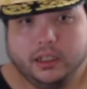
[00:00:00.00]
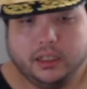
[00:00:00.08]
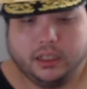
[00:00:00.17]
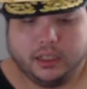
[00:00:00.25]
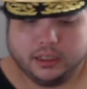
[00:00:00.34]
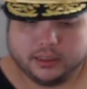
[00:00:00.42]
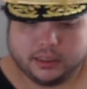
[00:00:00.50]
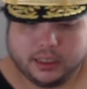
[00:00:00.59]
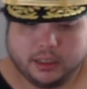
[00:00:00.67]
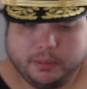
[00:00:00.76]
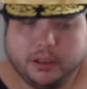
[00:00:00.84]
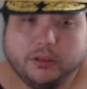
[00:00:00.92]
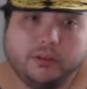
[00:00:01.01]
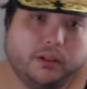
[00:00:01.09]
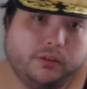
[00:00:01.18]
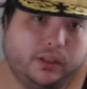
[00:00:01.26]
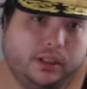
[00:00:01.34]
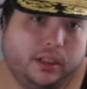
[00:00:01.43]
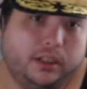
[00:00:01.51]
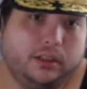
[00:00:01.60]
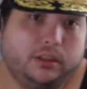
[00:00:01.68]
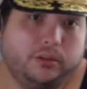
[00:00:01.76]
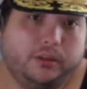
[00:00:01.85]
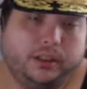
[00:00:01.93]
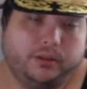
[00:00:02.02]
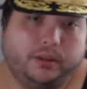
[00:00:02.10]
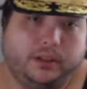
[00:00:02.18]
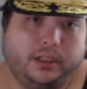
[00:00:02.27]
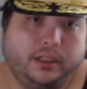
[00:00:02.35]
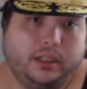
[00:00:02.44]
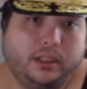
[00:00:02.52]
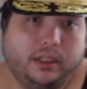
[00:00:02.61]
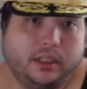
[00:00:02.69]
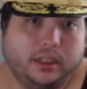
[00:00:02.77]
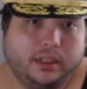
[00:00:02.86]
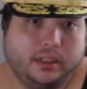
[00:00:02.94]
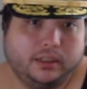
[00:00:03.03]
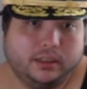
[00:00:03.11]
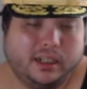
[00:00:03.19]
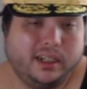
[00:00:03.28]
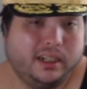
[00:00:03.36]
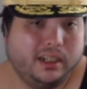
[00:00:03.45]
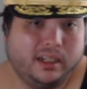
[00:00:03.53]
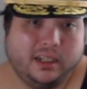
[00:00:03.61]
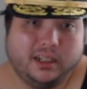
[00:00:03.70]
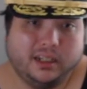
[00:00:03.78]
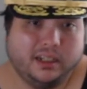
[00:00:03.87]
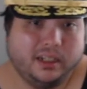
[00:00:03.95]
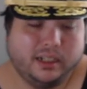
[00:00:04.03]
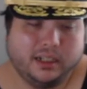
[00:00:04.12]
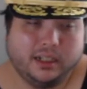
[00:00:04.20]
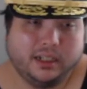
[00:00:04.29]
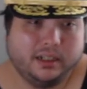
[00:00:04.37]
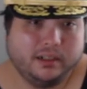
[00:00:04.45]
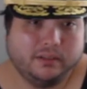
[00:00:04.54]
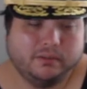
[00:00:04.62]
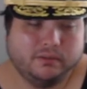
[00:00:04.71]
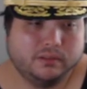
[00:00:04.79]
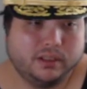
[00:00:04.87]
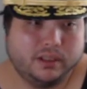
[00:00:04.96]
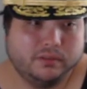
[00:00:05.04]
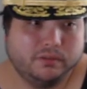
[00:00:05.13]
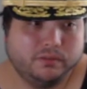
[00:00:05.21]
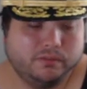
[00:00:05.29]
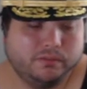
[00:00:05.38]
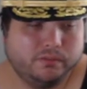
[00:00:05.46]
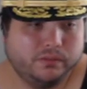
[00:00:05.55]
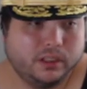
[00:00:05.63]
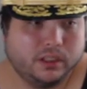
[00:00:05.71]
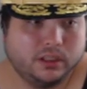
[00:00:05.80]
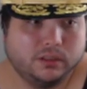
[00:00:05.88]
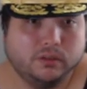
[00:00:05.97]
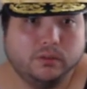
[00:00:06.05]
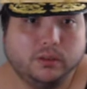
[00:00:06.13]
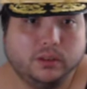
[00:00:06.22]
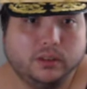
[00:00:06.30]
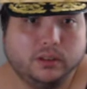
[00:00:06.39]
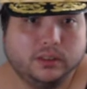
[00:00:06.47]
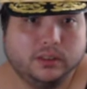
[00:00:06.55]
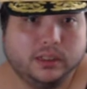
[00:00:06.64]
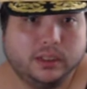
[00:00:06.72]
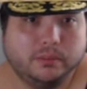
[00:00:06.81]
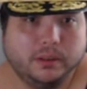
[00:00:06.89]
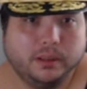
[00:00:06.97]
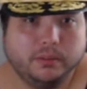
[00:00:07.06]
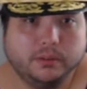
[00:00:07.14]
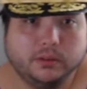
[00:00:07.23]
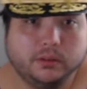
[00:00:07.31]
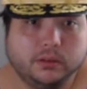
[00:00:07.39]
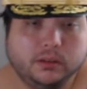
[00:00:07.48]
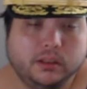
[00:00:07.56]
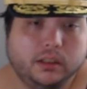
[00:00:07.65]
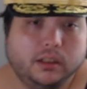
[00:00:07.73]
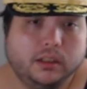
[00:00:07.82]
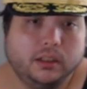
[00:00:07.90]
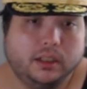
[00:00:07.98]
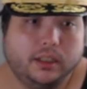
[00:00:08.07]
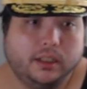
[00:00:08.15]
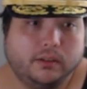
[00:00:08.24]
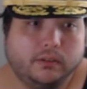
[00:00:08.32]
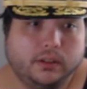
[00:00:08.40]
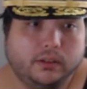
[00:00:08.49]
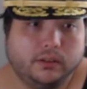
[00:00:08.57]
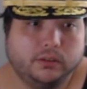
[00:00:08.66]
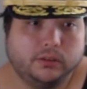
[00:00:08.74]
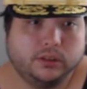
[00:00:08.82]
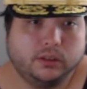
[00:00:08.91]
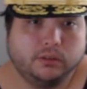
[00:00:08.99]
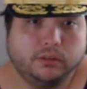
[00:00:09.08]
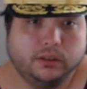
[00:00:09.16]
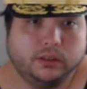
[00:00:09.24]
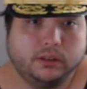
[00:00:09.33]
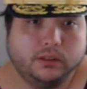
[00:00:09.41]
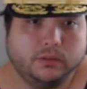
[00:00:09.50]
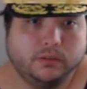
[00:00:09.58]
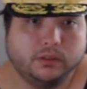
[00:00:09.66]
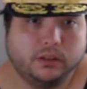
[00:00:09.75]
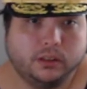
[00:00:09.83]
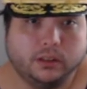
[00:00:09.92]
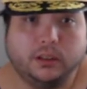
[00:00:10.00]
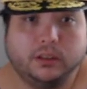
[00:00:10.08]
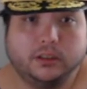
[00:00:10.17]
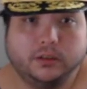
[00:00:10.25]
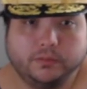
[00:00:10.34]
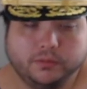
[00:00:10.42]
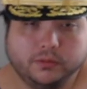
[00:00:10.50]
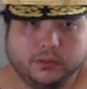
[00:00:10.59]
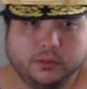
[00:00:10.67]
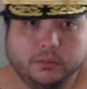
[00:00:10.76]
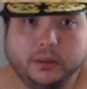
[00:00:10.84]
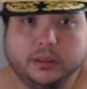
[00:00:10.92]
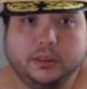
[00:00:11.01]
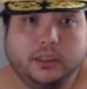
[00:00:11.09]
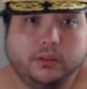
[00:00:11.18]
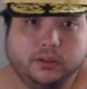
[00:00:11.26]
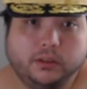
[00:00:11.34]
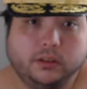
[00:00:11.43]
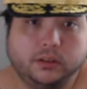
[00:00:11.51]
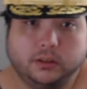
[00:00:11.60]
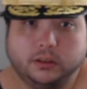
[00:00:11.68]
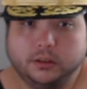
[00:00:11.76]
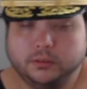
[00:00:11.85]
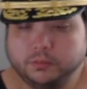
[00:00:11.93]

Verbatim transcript: It's been a rough year, 2020, and I, I, I, I I'm lost for words. There are people um, have suffered a lot, myself included,